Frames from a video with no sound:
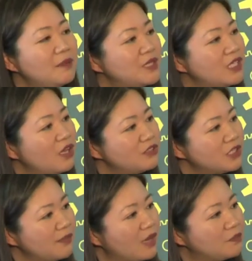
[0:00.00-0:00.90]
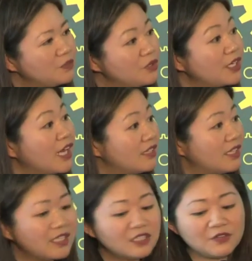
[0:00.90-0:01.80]
but the long-term outlook, I
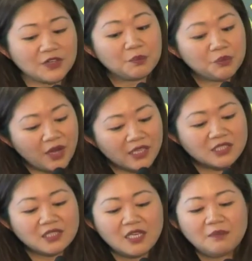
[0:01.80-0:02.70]
think, is very bright